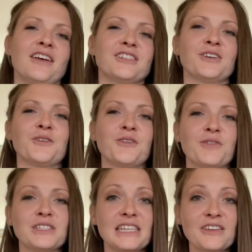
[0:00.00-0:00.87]
So the
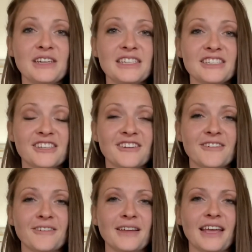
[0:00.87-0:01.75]
first thing you need to
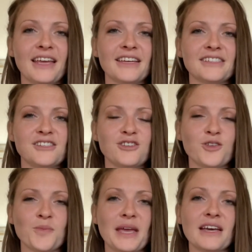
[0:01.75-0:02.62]
do is
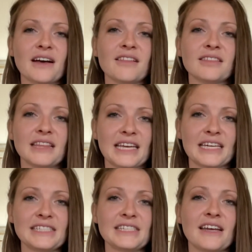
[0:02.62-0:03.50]
to make a
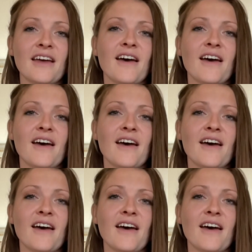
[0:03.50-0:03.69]
list